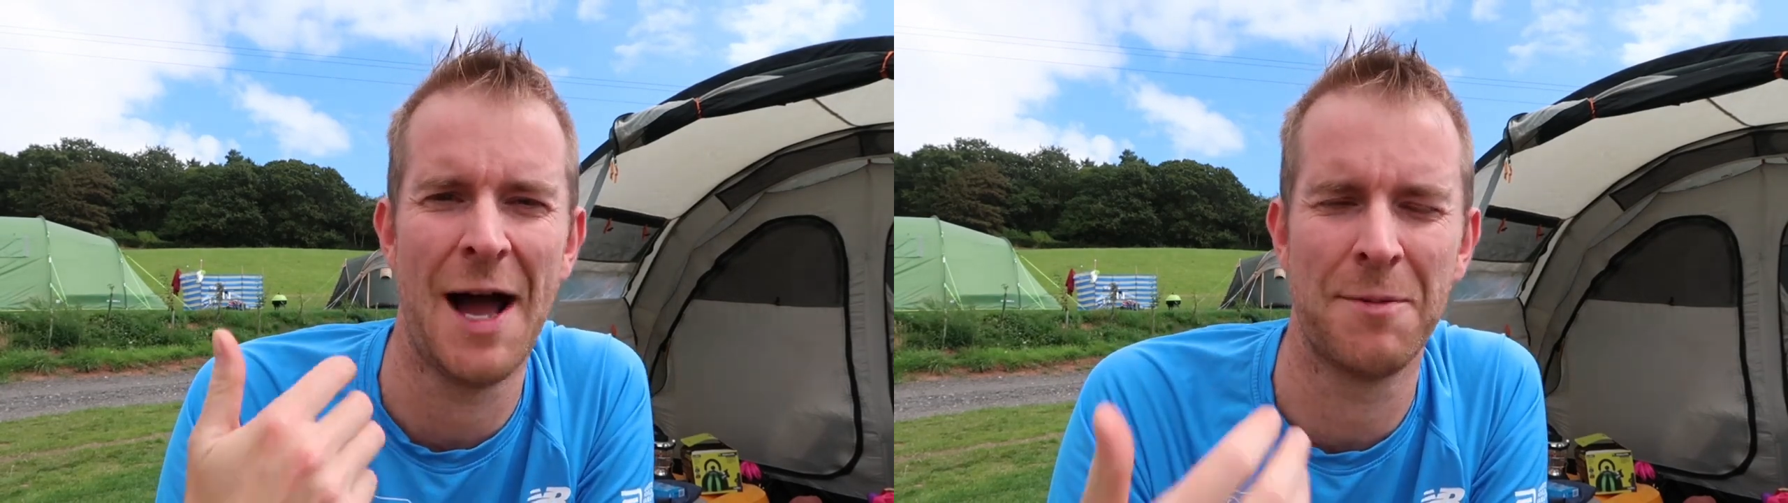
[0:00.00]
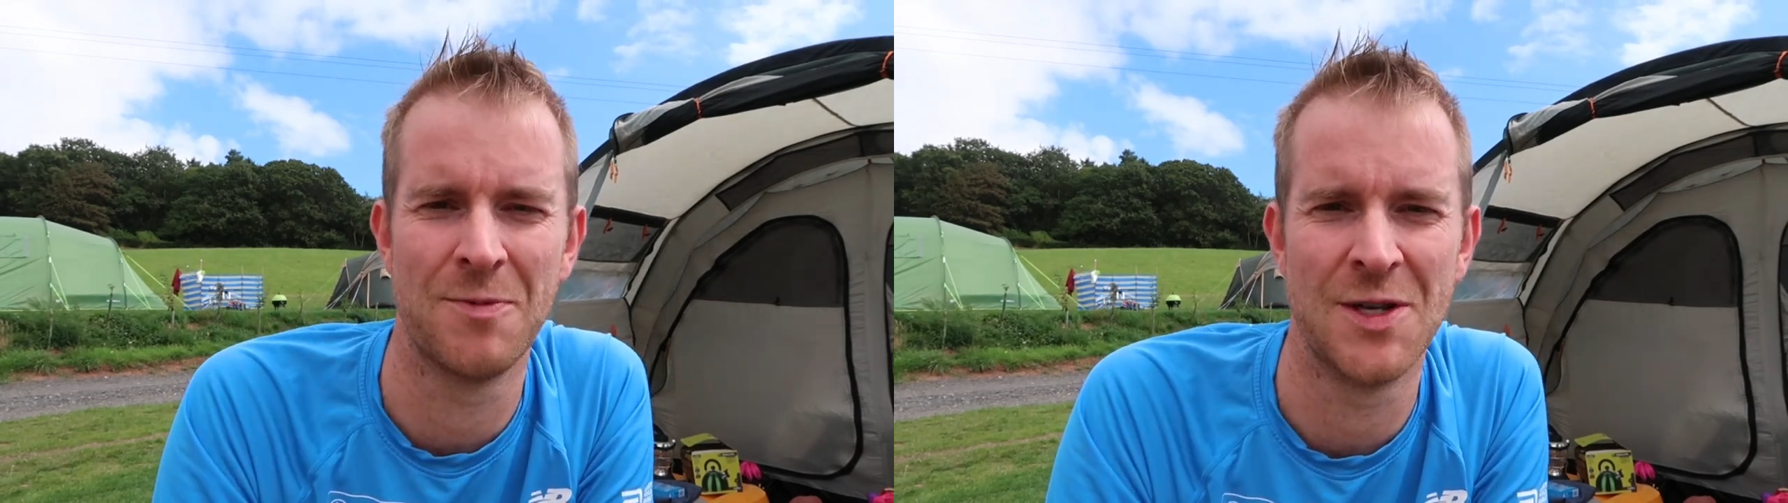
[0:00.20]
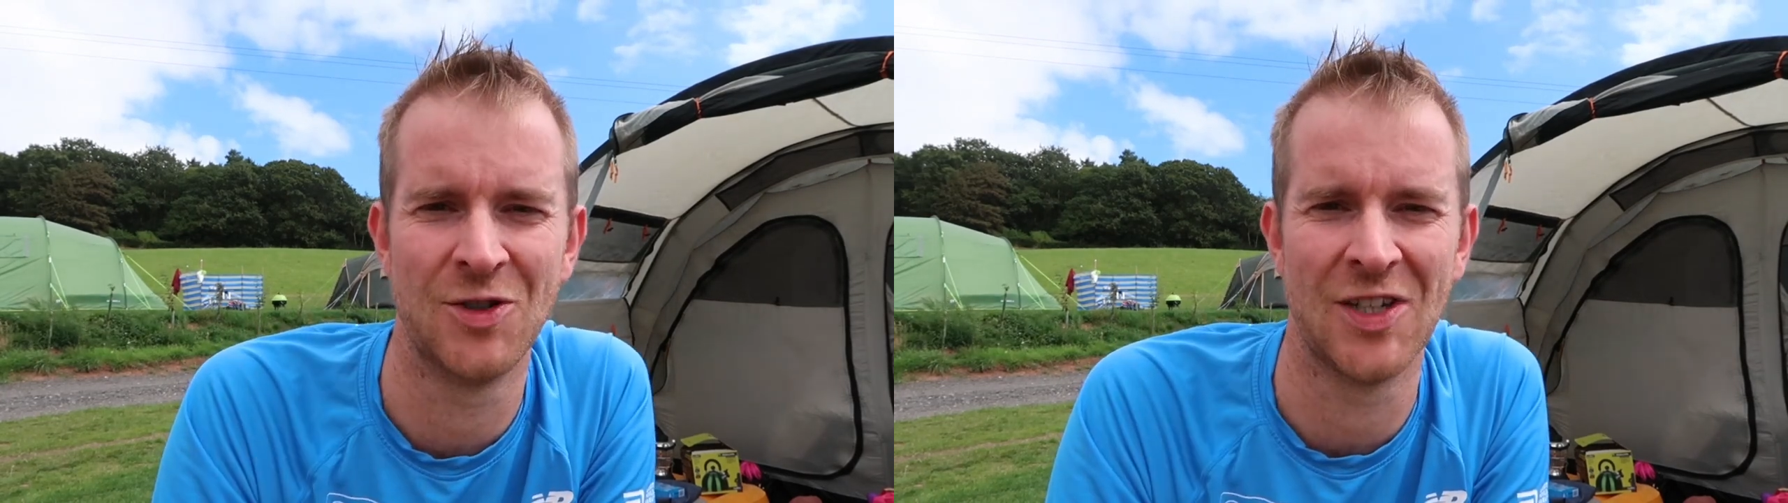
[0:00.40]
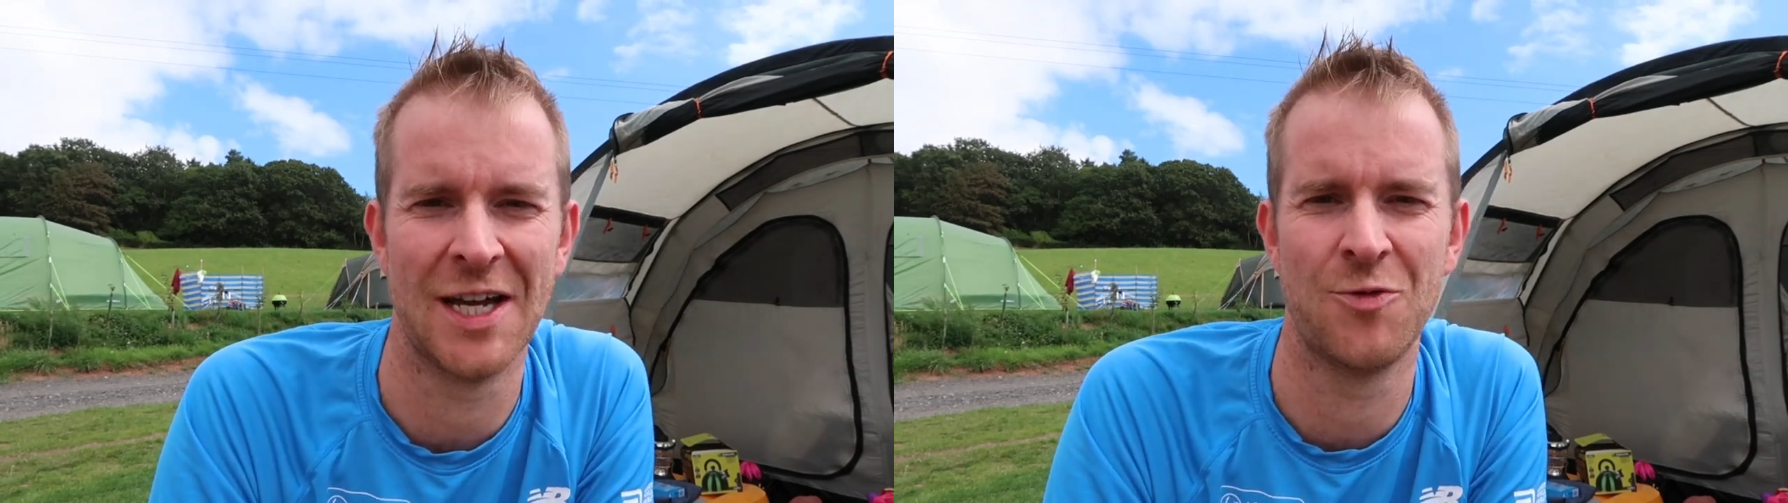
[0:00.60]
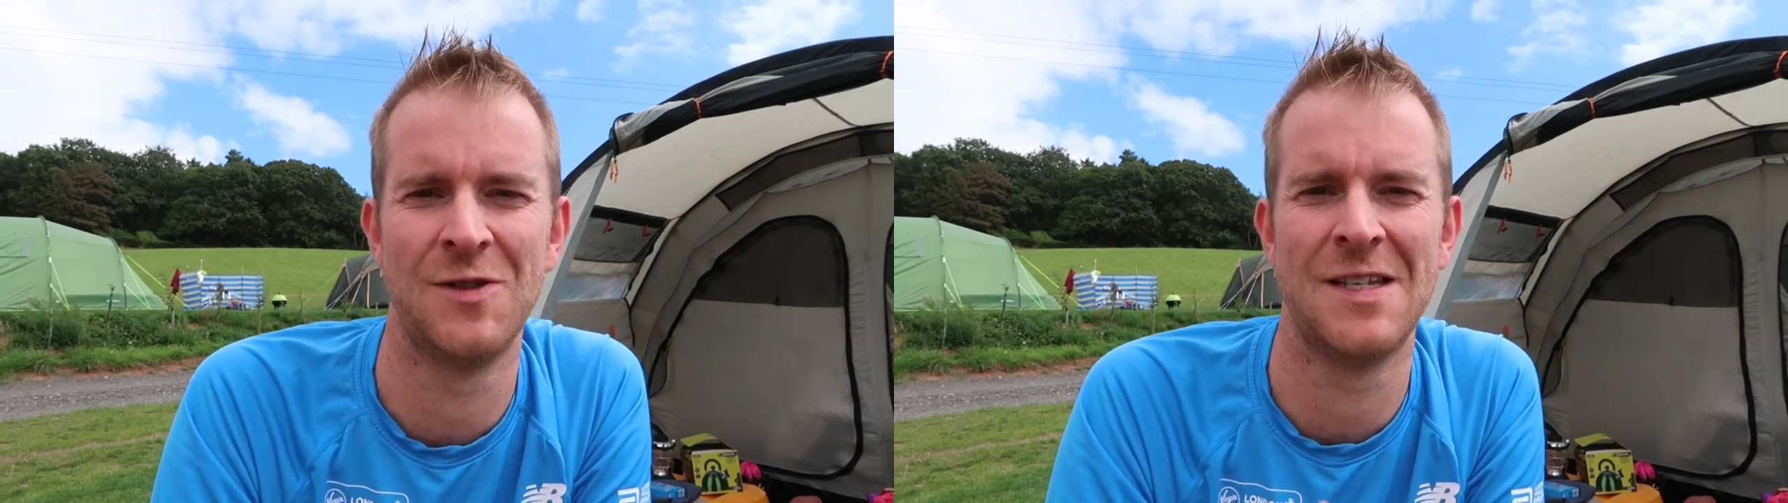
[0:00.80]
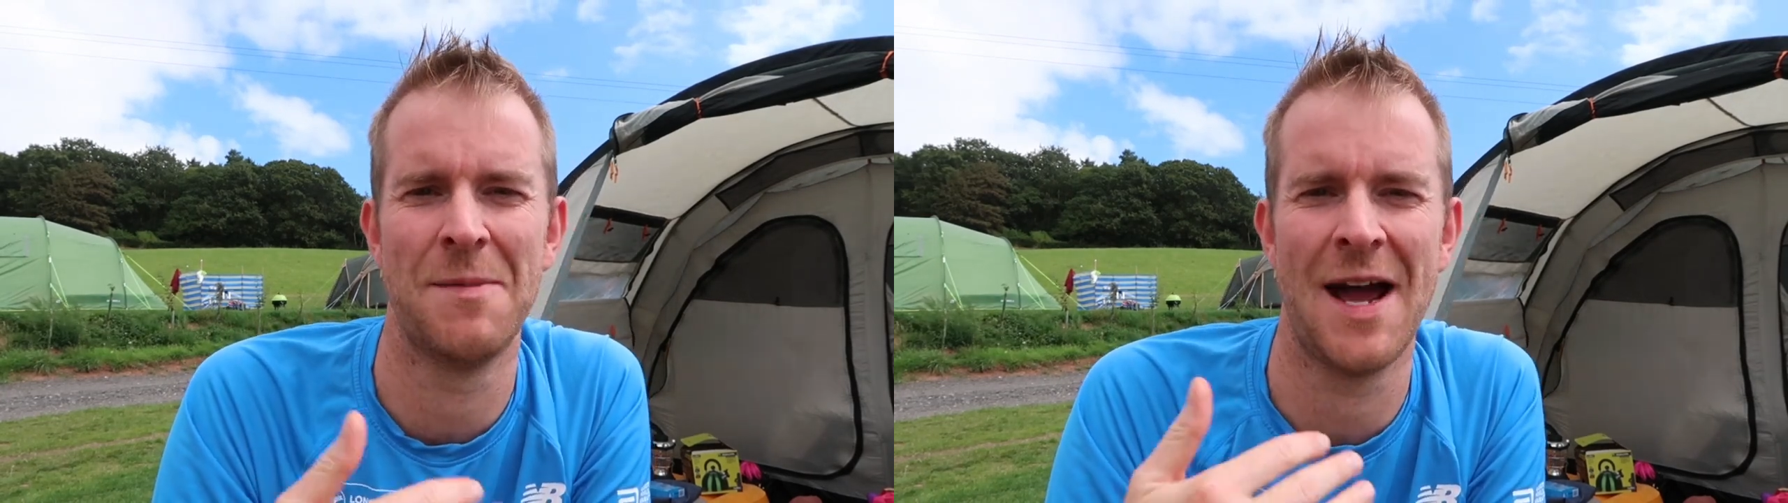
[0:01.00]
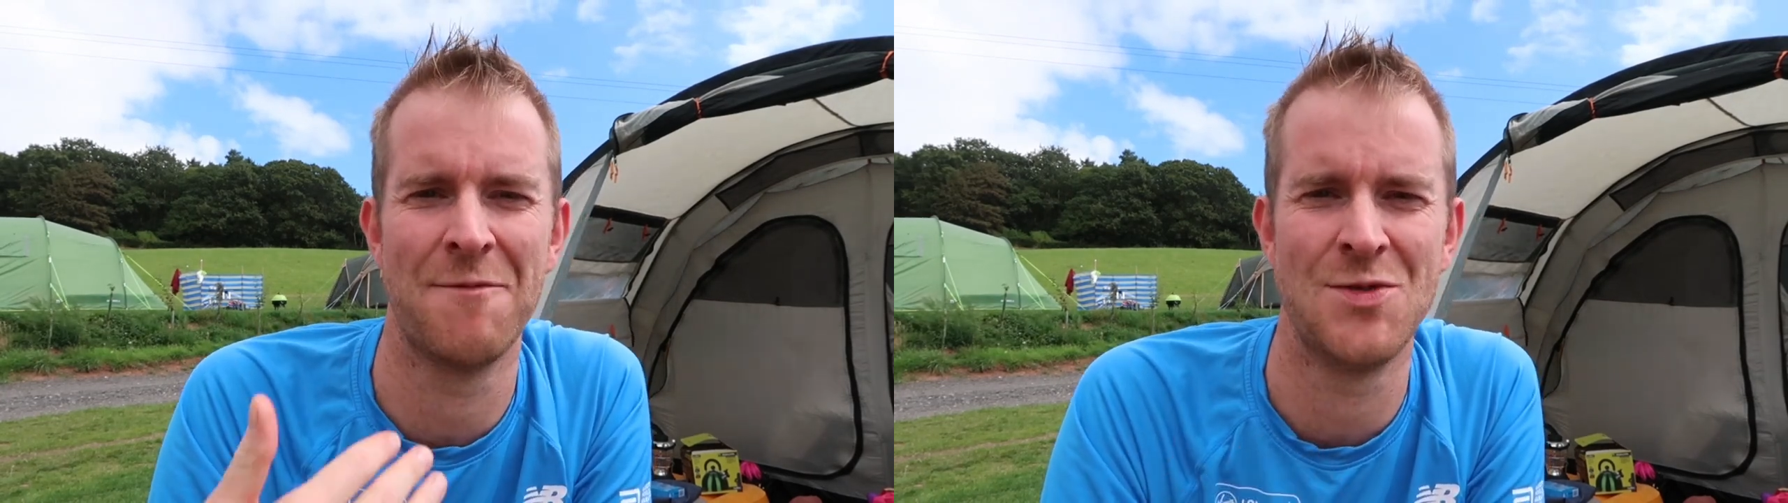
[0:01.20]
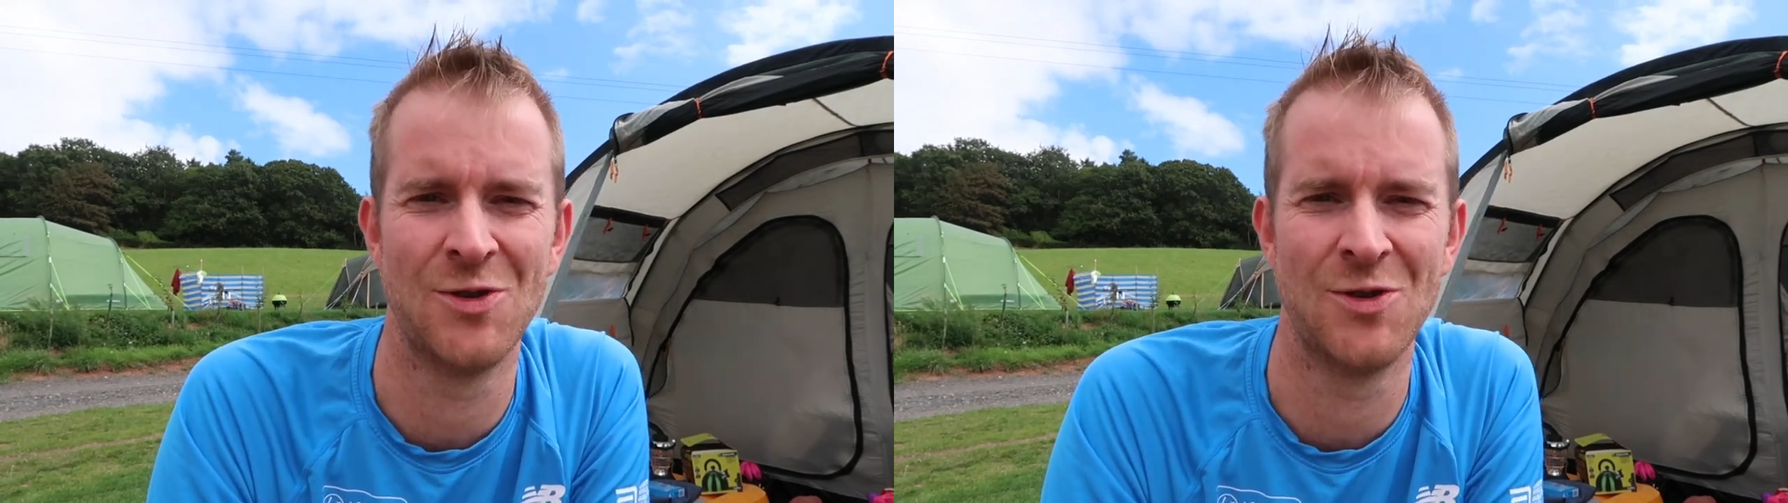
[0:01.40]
Apple Music with the amount of